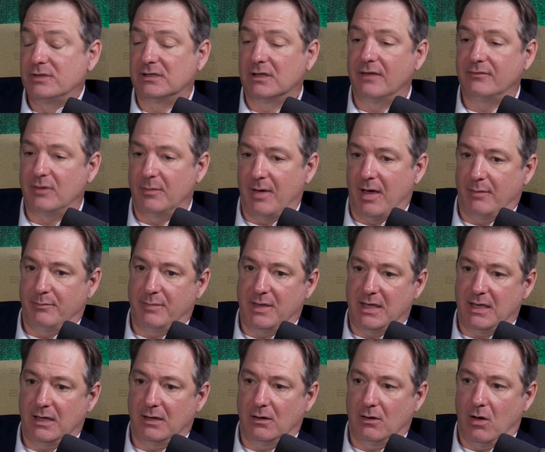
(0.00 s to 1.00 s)
always loved
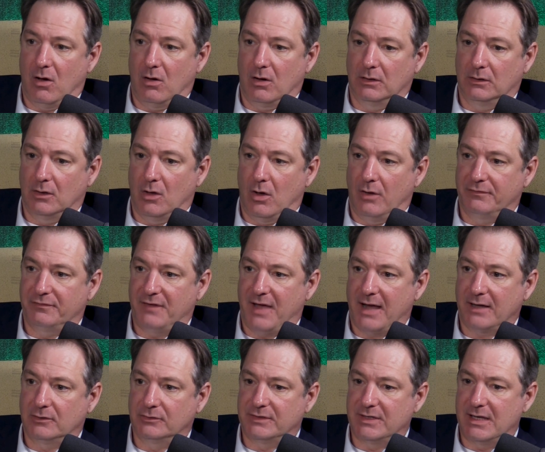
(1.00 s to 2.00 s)
about being on a
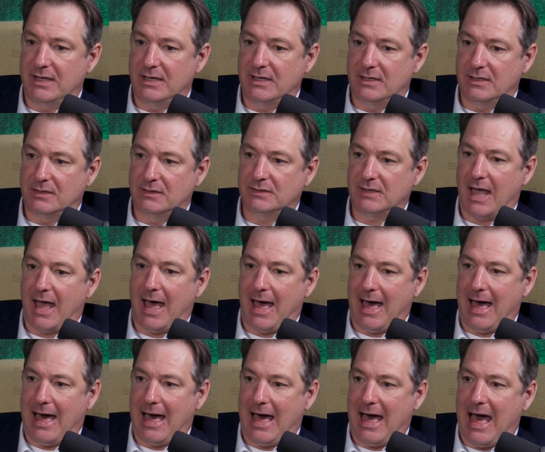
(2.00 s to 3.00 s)
law faculty is